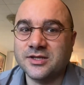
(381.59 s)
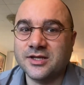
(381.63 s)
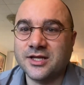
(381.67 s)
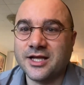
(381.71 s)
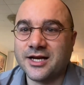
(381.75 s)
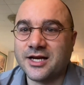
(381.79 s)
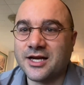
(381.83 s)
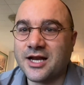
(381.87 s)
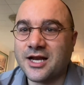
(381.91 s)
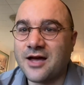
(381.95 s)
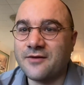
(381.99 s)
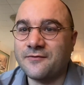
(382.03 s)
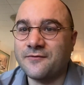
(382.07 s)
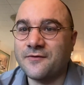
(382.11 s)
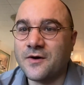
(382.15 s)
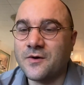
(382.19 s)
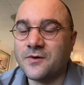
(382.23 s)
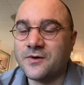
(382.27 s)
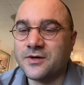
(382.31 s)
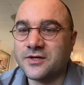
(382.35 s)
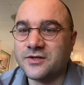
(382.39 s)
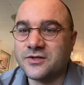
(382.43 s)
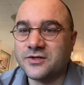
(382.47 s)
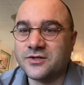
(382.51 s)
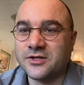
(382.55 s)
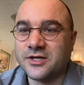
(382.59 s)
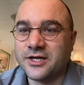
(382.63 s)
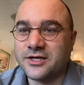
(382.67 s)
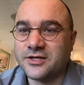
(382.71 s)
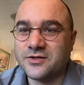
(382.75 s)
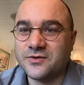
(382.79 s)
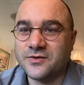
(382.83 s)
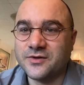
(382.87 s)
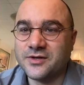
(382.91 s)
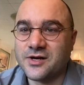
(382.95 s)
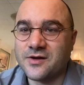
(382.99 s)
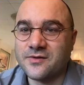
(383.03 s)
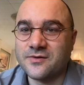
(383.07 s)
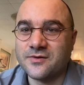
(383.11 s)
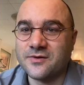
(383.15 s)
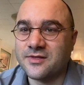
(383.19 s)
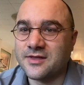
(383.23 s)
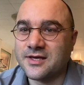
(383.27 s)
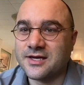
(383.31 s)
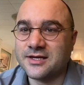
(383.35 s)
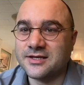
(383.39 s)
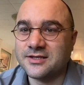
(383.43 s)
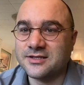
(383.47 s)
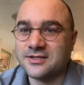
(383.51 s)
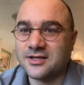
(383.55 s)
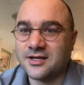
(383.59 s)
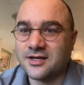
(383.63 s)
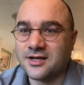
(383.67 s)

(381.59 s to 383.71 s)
like not focused or like doing other things.